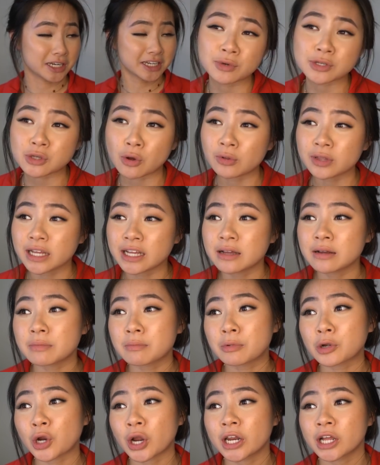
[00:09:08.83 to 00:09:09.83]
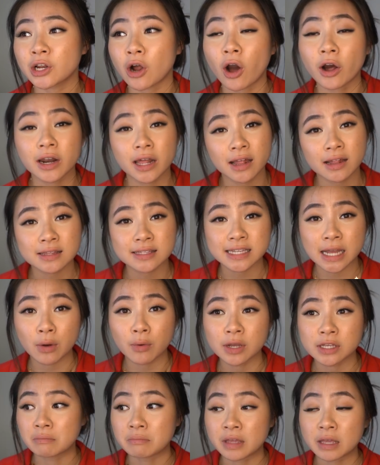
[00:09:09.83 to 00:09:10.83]
I was only creating an audience that
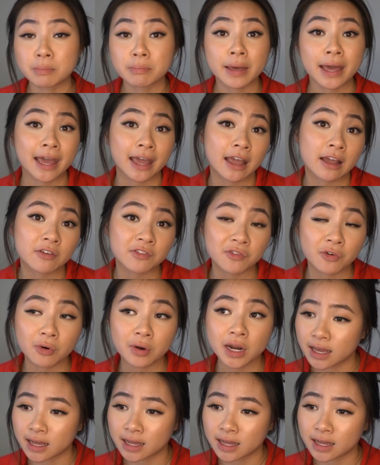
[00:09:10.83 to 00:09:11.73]
was me paying for it,